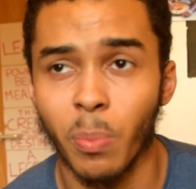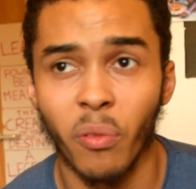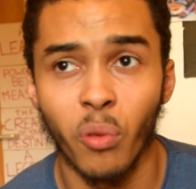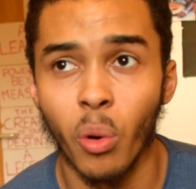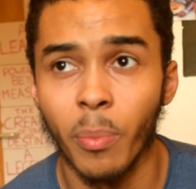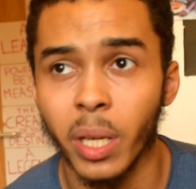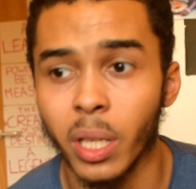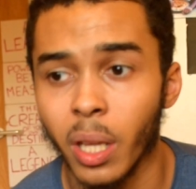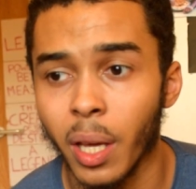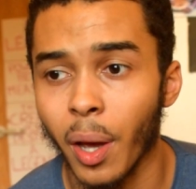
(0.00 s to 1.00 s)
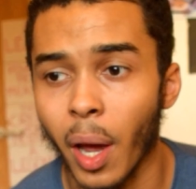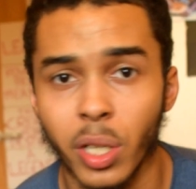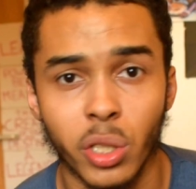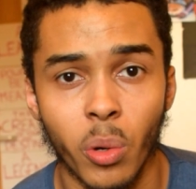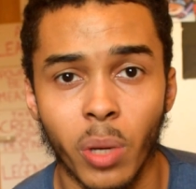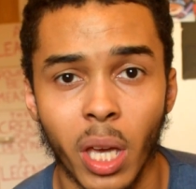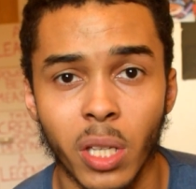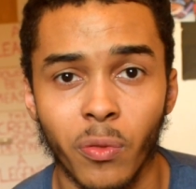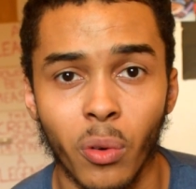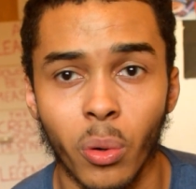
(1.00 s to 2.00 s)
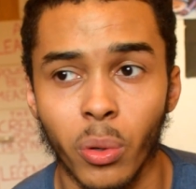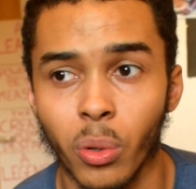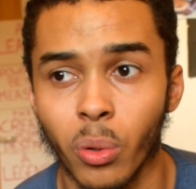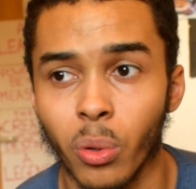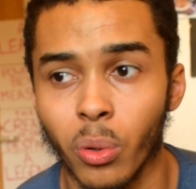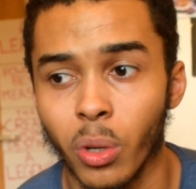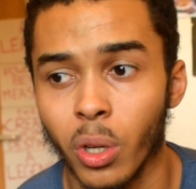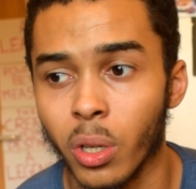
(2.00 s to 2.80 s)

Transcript: performing at a showcase for your,